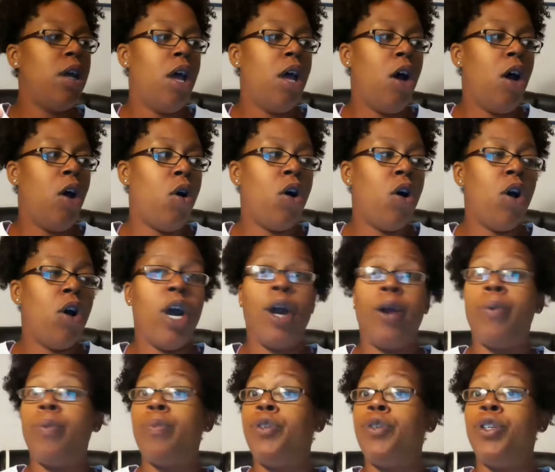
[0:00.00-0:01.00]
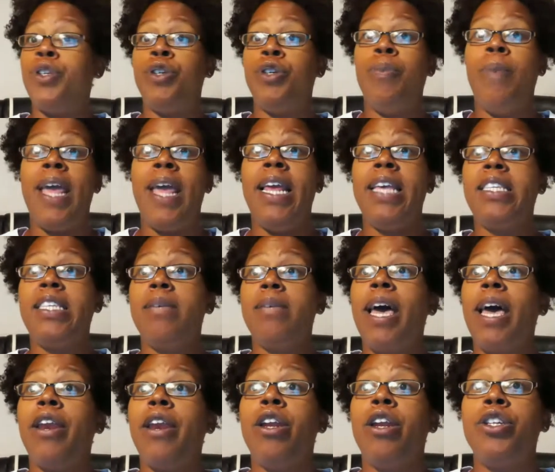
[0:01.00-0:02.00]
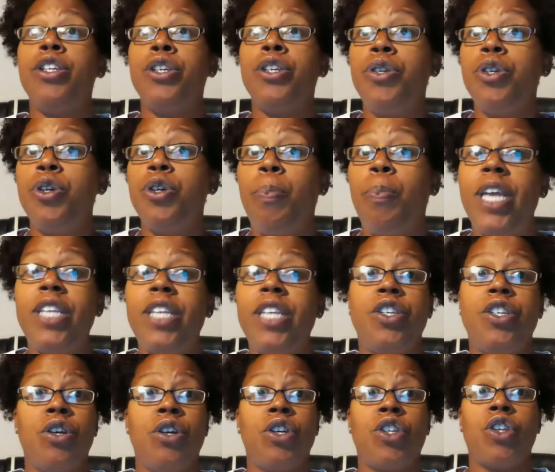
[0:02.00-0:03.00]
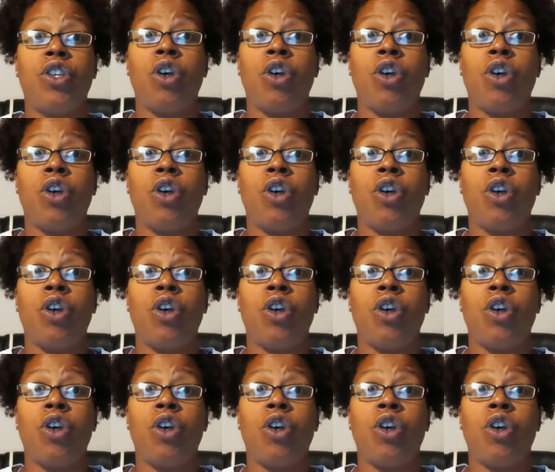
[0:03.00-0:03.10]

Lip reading: Or you may need somebody to do new pictures,